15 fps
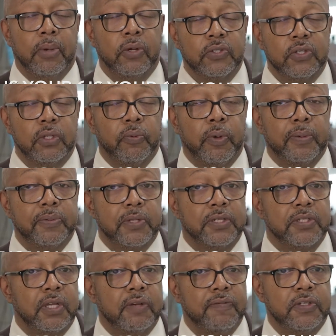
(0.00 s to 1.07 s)
Most of the
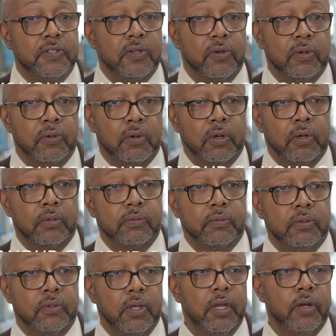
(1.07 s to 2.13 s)
websites I visit are
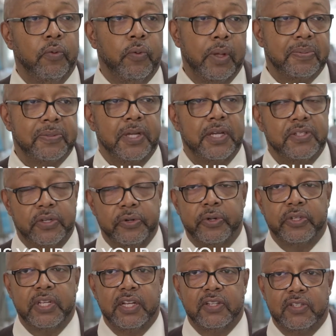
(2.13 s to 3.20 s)
websites that are
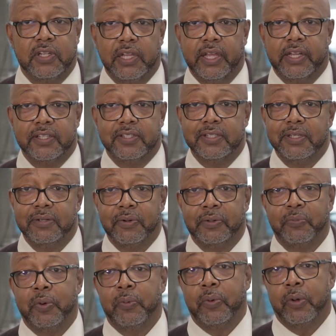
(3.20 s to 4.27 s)
attached to legacy,
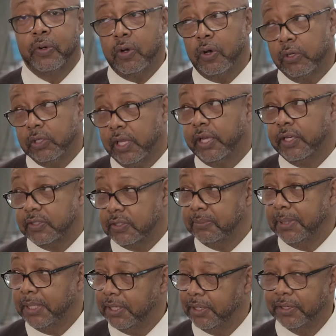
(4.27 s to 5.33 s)
what are called legacy
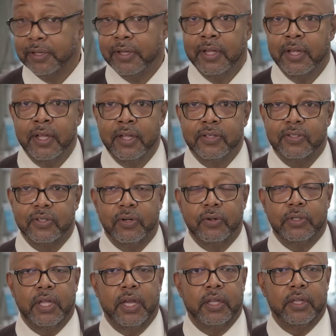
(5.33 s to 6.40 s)
media. So
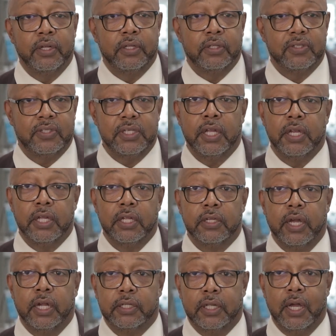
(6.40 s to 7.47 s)
yeah, the
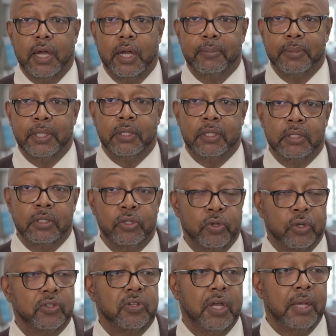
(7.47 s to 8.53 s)
CNN.com and
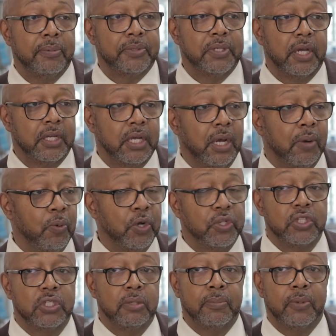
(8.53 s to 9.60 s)
NewYorkTimes.com,
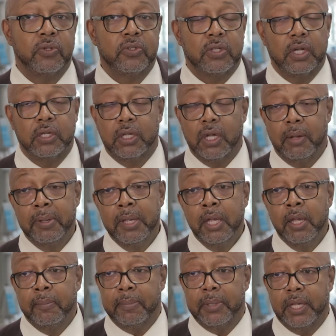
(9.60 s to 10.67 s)

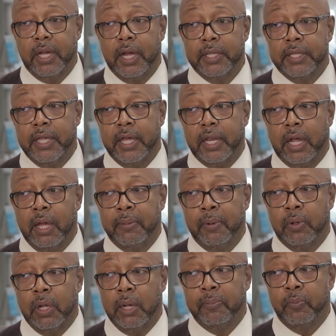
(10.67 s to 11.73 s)
WashingtonPost.com. Beyond that,
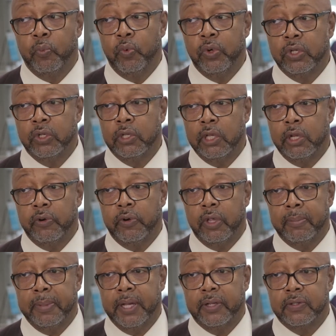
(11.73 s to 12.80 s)
I'm real leery
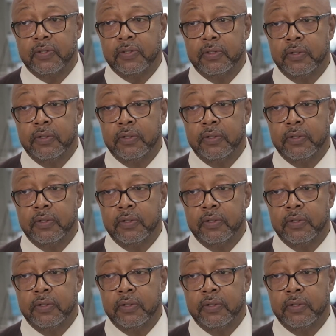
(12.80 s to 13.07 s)
about